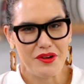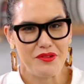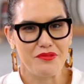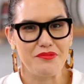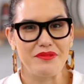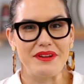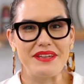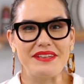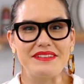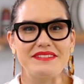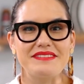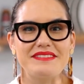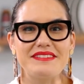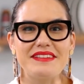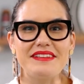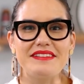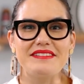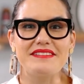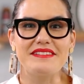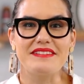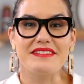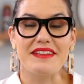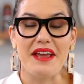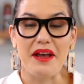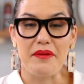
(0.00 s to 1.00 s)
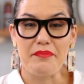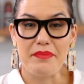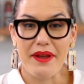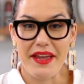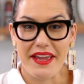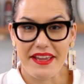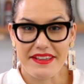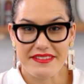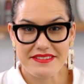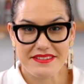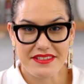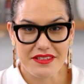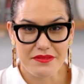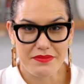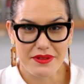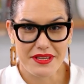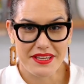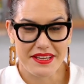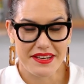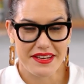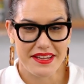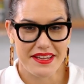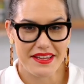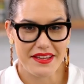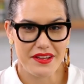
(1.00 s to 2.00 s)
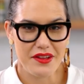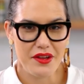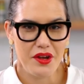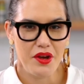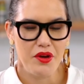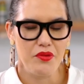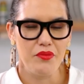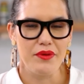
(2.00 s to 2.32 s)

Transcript: We seasoned our paste at the beginning,